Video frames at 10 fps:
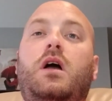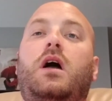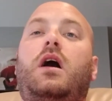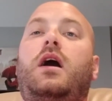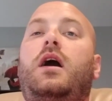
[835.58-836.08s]

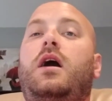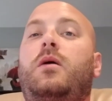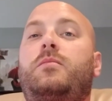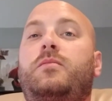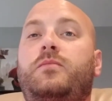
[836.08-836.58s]

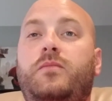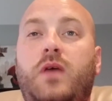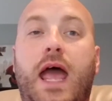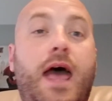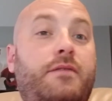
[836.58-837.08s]

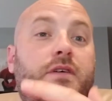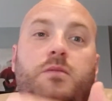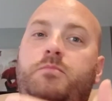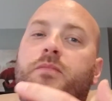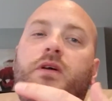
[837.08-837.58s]

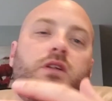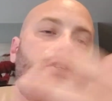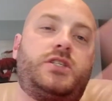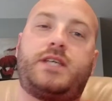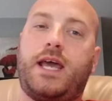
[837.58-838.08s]
Let's
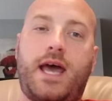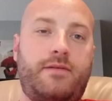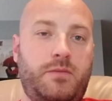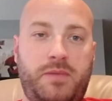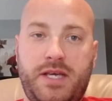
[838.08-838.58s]
just say
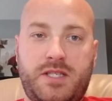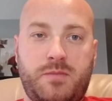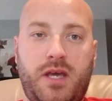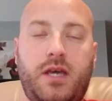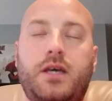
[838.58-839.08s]
Evan beats
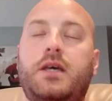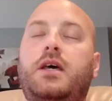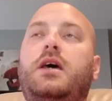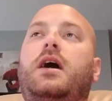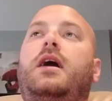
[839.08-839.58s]
me.
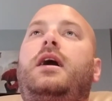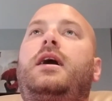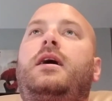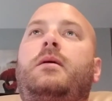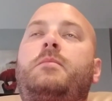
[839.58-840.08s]

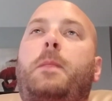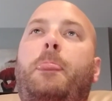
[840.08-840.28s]
So